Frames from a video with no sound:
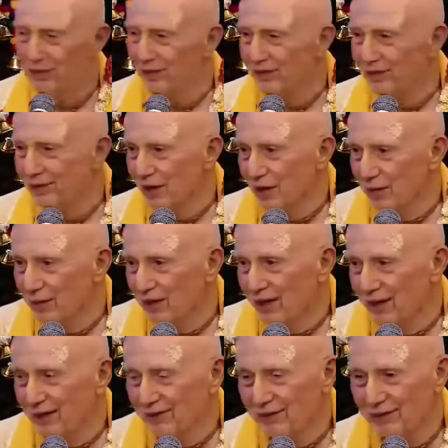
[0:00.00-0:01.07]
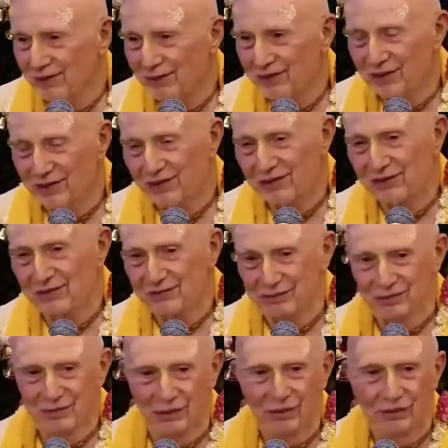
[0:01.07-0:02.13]
but somehow she just
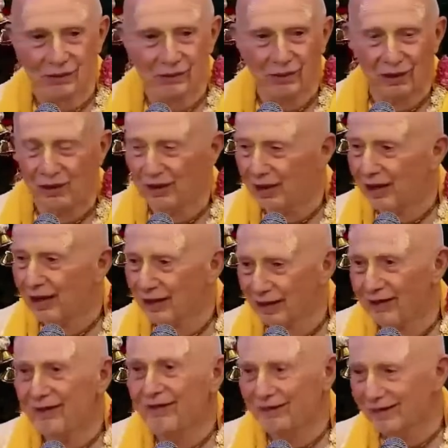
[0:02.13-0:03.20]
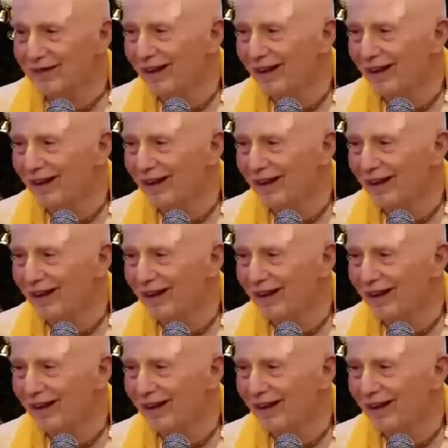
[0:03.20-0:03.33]
took the wrong hand.